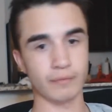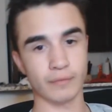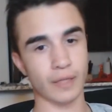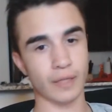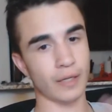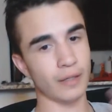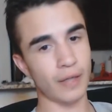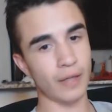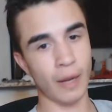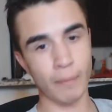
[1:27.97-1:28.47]

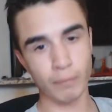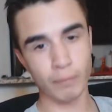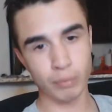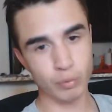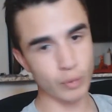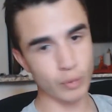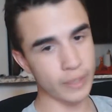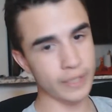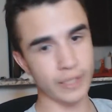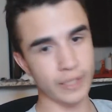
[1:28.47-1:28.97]
I'm
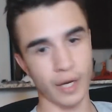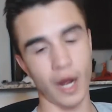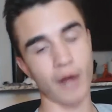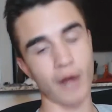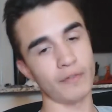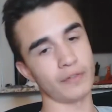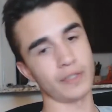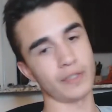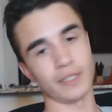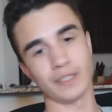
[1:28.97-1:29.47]
pretty
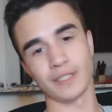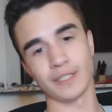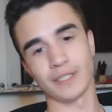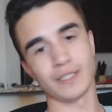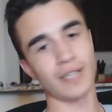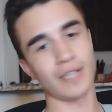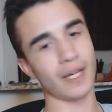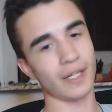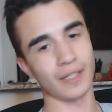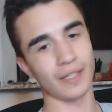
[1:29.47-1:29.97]
confident she's
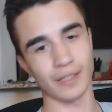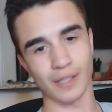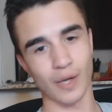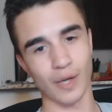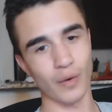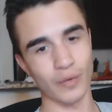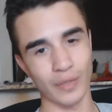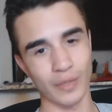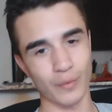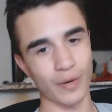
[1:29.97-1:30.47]
not going to go
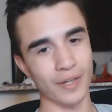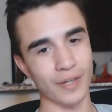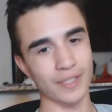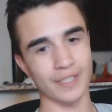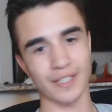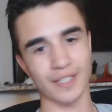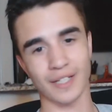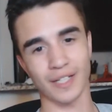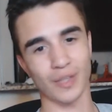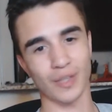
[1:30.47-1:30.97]
anywhere. She's
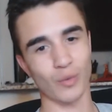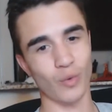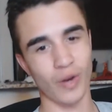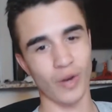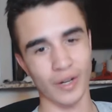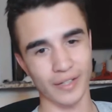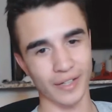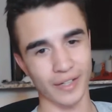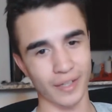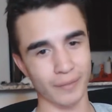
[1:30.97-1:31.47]
not going to walk
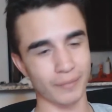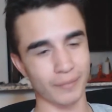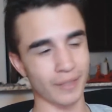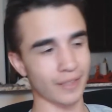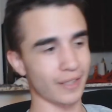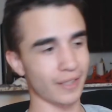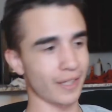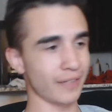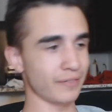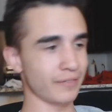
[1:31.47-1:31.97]
out in my
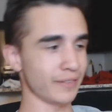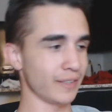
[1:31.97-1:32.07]
life.